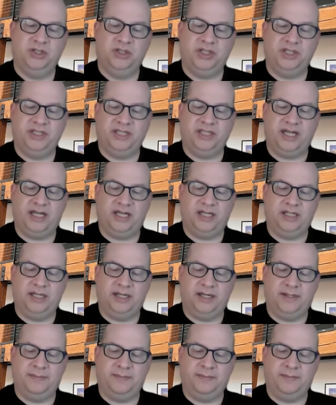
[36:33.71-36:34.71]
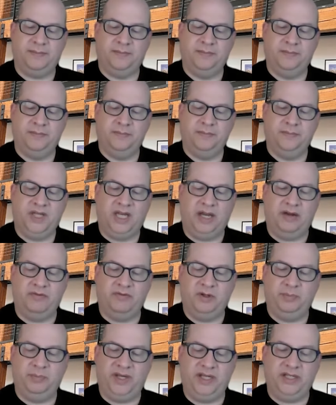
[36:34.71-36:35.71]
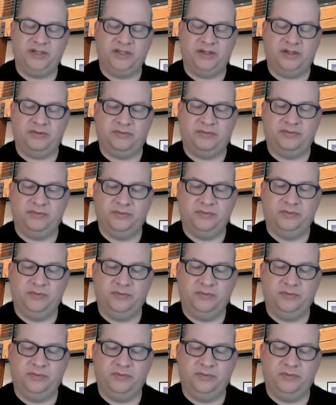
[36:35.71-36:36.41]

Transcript: She said, every piece of